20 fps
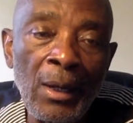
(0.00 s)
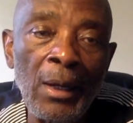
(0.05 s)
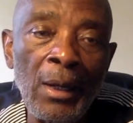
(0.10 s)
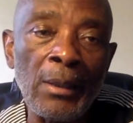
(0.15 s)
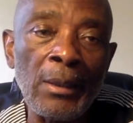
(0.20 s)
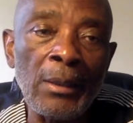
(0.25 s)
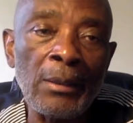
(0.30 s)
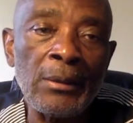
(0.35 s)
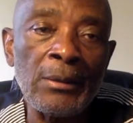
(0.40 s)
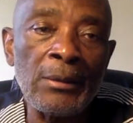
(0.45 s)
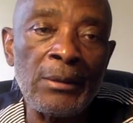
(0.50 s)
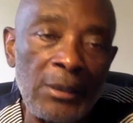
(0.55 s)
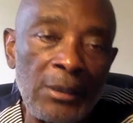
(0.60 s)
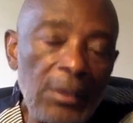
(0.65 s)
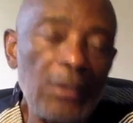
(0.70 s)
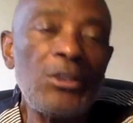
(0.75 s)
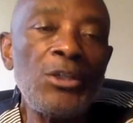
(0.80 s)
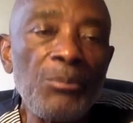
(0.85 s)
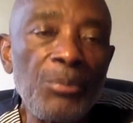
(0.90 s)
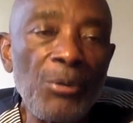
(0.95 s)
Uh,
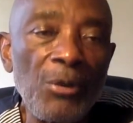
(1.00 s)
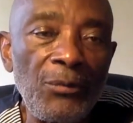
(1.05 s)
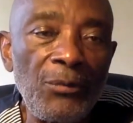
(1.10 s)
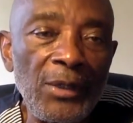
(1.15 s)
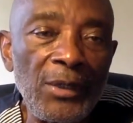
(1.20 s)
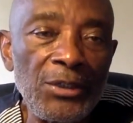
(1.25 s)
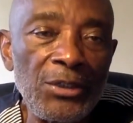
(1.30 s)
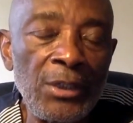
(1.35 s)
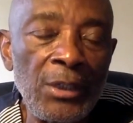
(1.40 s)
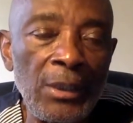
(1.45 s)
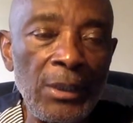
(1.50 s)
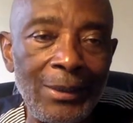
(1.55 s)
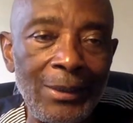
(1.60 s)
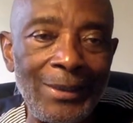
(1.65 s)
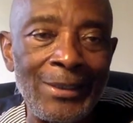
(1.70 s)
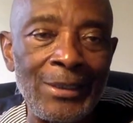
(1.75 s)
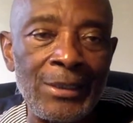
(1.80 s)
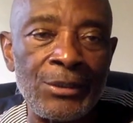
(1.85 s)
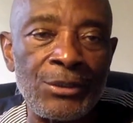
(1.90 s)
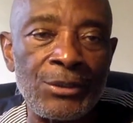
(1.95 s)
the teaching
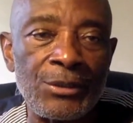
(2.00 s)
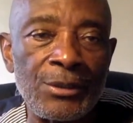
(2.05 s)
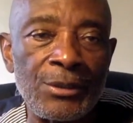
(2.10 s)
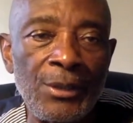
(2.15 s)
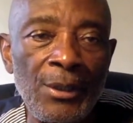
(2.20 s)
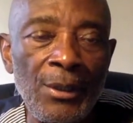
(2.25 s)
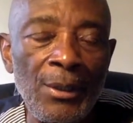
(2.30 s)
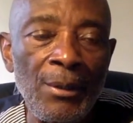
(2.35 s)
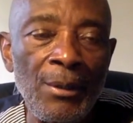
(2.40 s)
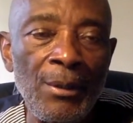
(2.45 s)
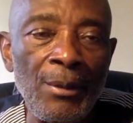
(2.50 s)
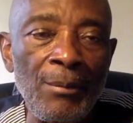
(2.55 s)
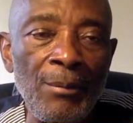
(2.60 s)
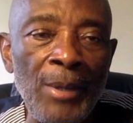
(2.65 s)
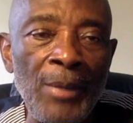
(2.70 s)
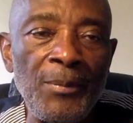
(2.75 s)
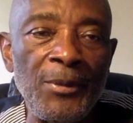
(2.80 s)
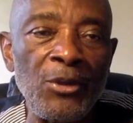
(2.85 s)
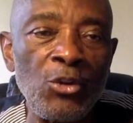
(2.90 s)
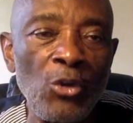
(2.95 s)
profession is
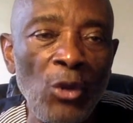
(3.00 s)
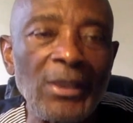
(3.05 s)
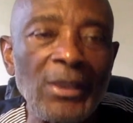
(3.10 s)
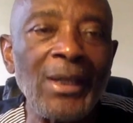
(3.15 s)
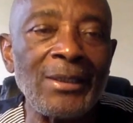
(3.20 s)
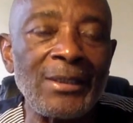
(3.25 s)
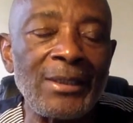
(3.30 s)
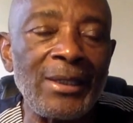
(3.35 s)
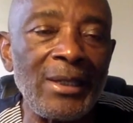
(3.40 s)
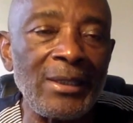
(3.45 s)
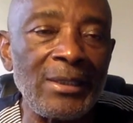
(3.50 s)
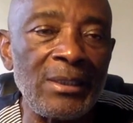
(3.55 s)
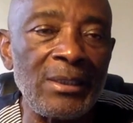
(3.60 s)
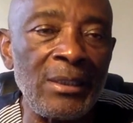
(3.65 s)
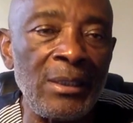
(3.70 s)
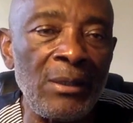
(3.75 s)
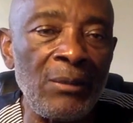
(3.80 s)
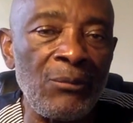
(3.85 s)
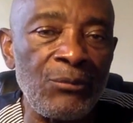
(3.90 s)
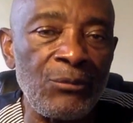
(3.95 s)
maybe not
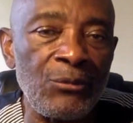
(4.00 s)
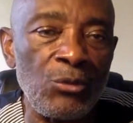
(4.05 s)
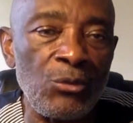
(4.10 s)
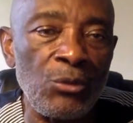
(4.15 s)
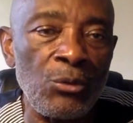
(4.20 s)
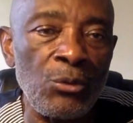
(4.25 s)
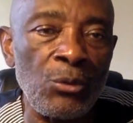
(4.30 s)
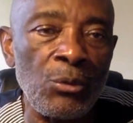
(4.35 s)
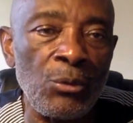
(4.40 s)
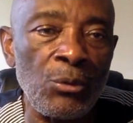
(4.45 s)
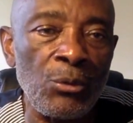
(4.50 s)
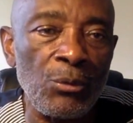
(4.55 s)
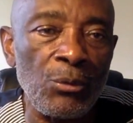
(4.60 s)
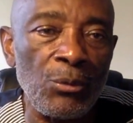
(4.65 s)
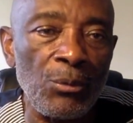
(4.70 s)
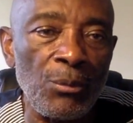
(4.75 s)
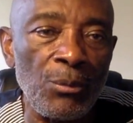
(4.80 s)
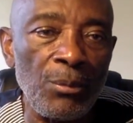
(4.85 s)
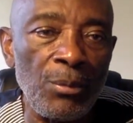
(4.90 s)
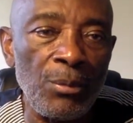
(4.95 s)
attractive
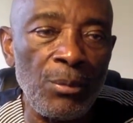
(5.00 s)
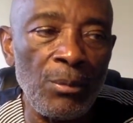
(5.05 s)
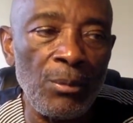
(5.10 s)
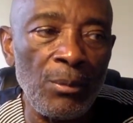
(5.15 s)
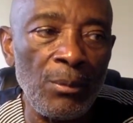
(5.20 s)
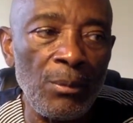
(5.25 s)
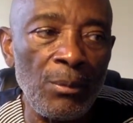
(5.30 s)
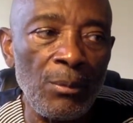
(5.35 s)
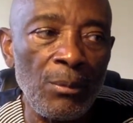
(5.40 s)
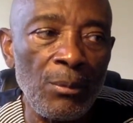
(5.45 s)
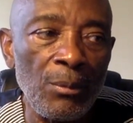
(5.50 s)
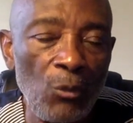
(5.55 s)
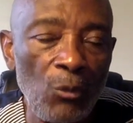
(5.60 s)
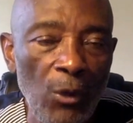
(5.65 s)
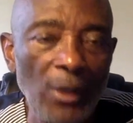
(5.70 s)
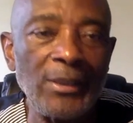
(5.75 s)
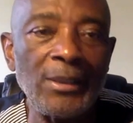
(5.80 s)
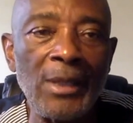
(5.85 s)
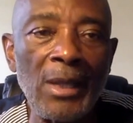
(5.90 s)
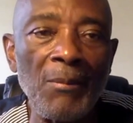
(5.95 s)
to
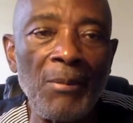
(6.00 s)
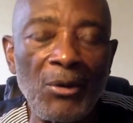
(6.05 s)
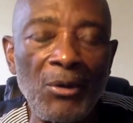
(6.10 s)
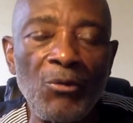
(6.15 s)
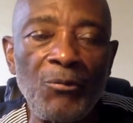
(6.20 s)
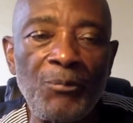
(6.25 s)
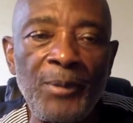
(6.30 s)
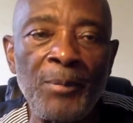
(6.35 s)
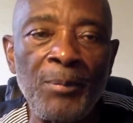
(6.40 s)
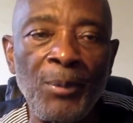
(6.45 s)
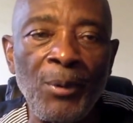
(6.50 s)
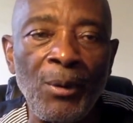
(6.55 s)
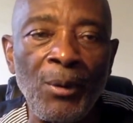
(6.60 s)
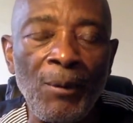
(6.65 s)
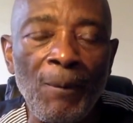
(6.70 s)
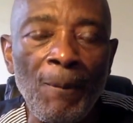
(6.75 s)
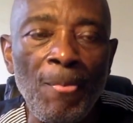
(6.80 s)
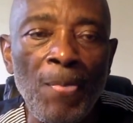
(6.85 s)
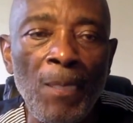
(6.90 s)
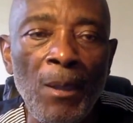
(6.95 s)
quite a number of
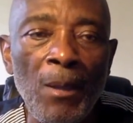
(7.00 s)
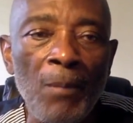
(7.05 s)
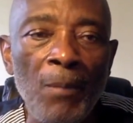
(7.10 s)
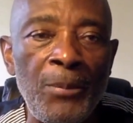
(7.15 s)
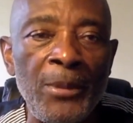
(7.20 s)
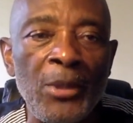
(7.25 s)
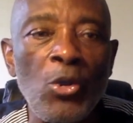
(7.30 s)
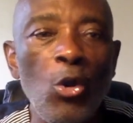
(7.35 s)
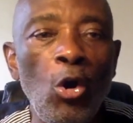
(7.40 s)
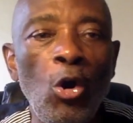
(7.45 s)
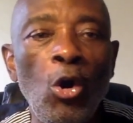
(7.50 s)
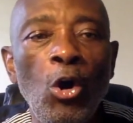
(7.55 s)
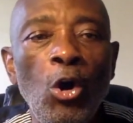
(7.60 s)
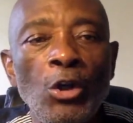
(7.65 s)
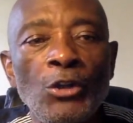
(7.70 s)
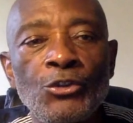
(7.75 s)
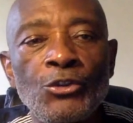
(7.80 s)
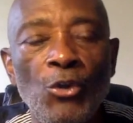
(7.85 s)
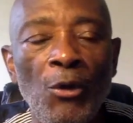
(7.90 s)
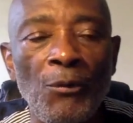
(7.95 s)
people
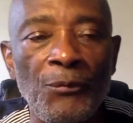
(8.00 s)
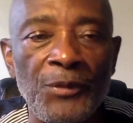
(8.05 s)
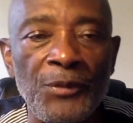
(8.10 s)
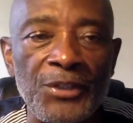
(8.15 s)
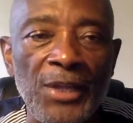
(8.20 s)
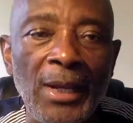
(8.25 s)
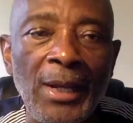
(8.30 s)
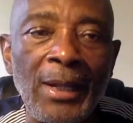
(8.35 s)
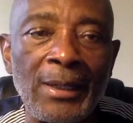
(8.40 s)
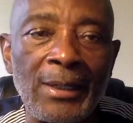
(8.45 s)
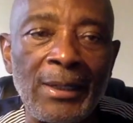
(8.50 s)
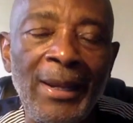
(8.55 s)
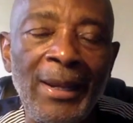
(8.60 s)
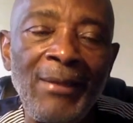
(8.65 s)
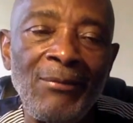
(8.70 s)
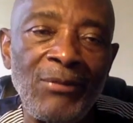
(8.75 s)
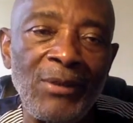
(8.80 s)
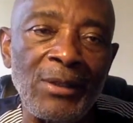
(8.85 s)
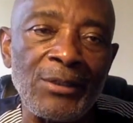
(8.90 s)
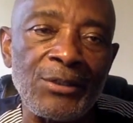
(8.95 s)
because of the
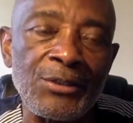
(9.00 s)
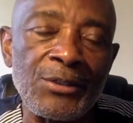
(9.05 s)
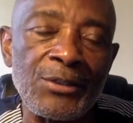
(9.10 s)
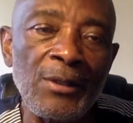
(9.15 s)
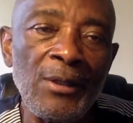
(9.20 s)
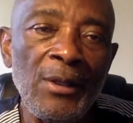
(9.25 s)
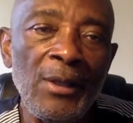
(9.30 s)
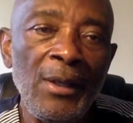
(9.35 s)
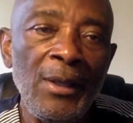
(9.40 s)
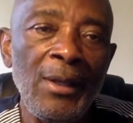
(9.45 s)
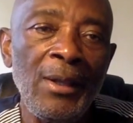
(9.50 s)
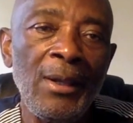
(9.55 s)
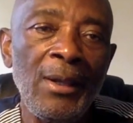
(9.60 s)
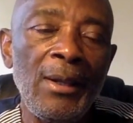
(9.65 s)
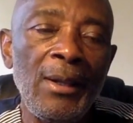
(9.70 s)
salary levels.